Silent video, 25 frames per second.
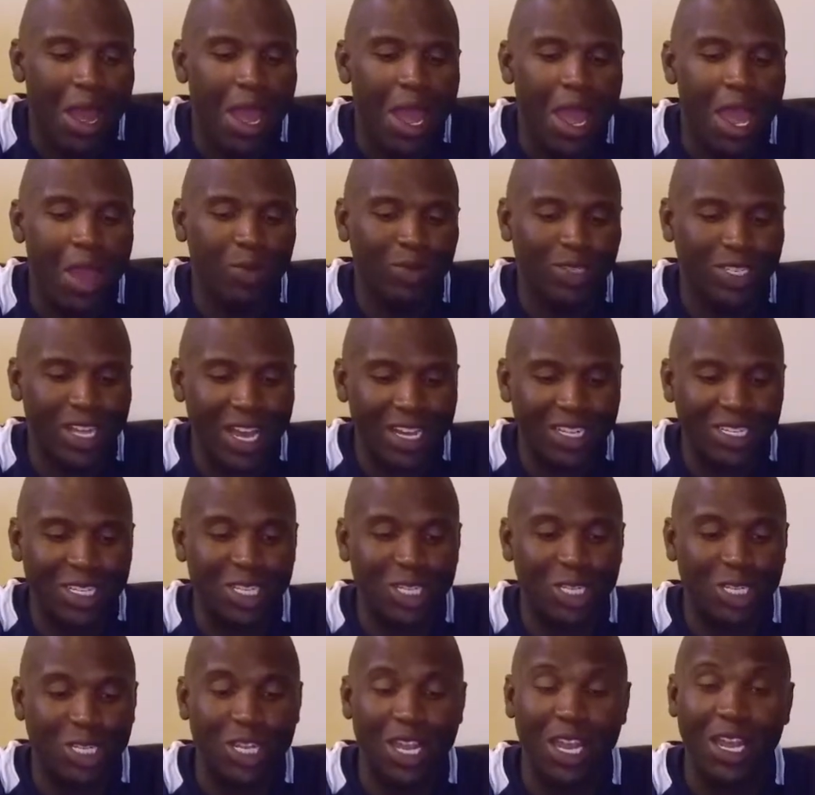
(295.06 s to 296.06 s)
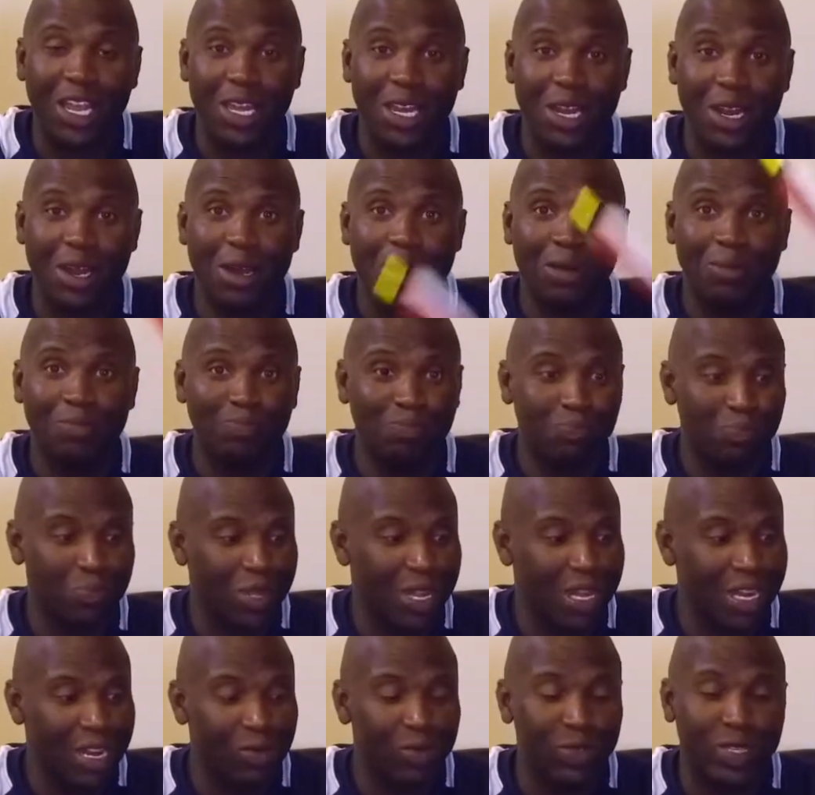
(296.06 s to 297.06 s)
it was actually sticking up,
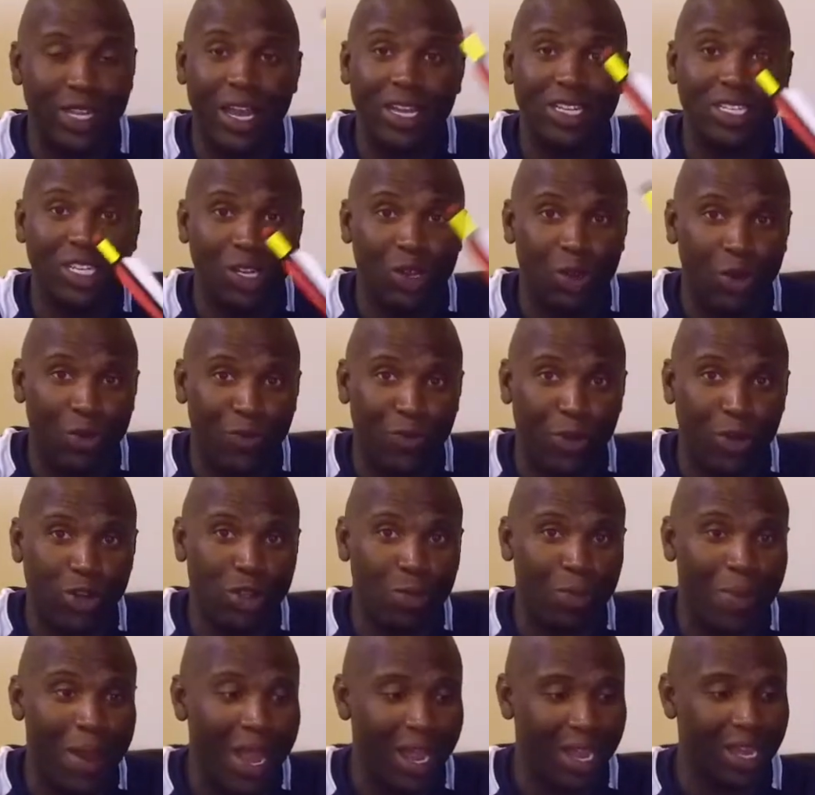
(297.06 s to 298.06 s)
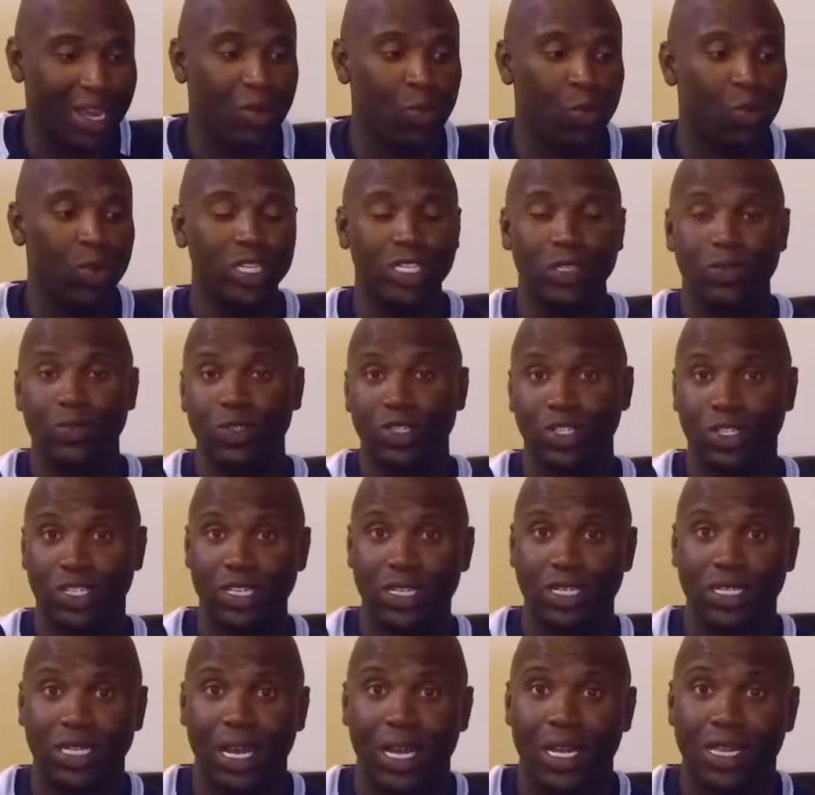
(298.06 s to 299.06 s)
and it was actually a little further back in the woods. It was
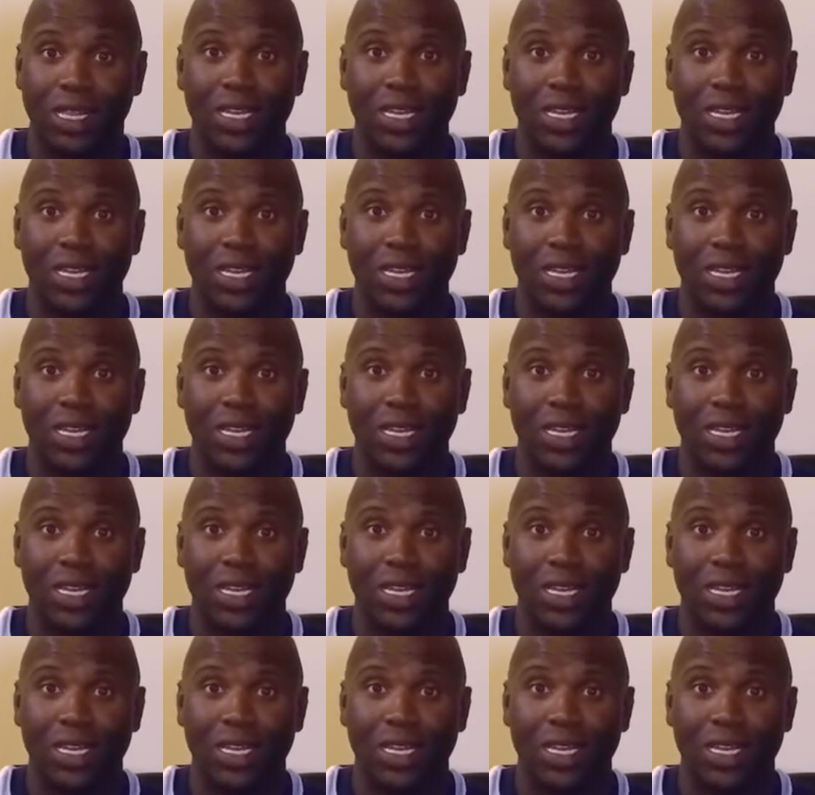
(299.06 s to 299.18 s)
just like